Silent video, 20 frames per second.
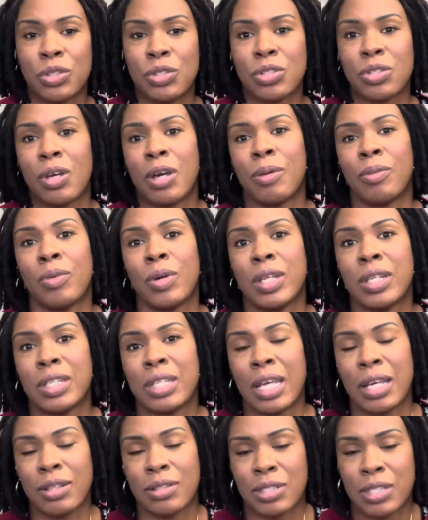So I went
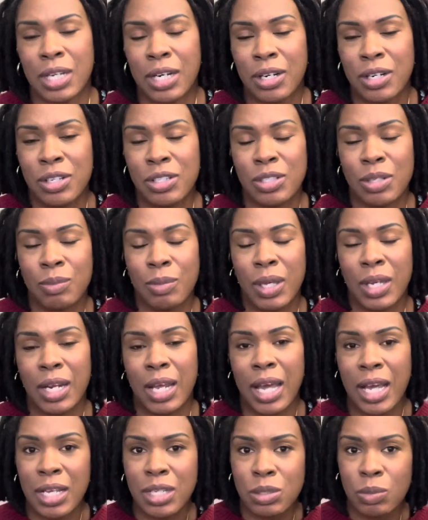downstairs and made
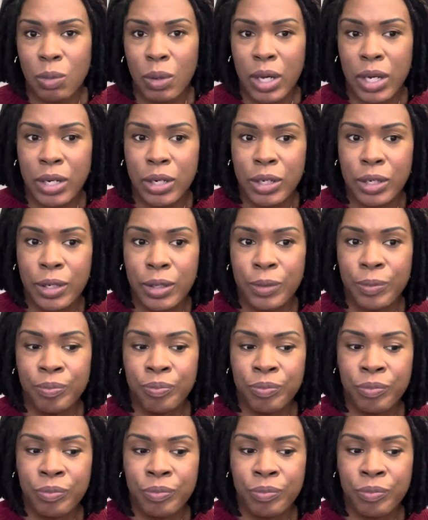ice water